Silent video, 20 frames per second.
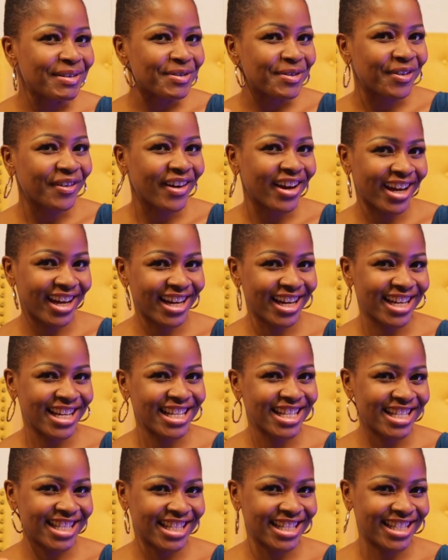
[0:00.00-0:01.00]

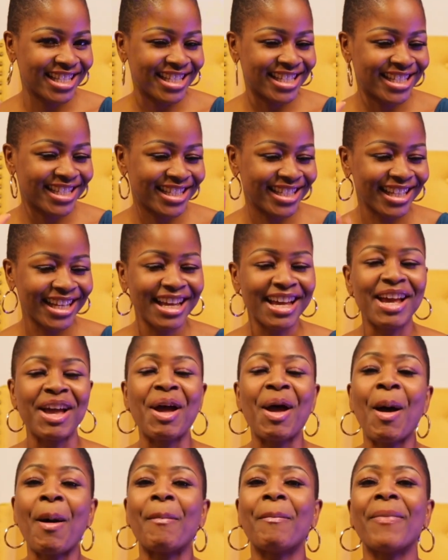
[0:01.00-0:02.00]
friends,
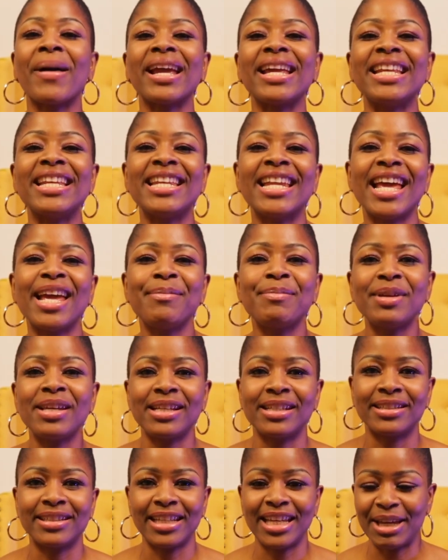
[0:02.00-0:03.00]
my name
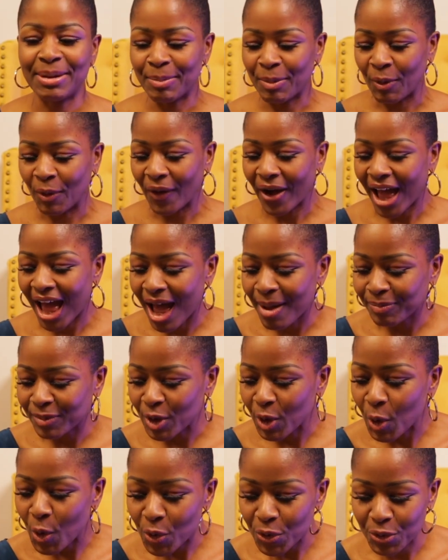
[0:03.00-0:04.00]
is Imo. I'm
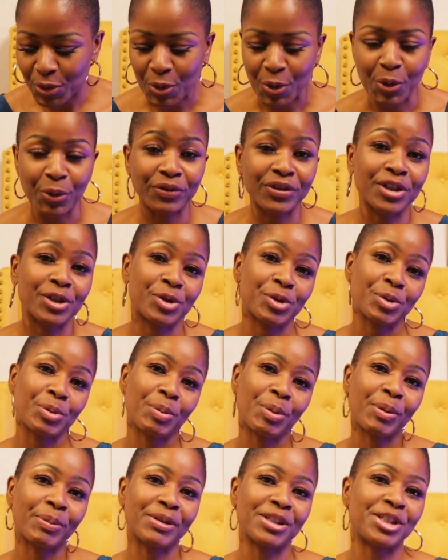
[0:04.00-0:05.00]
the author of these 2
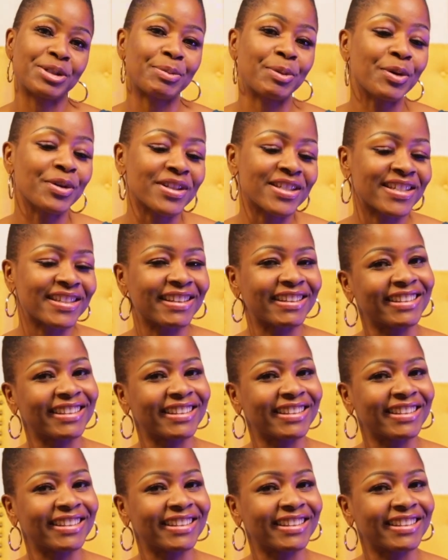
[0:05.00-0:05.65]
published books.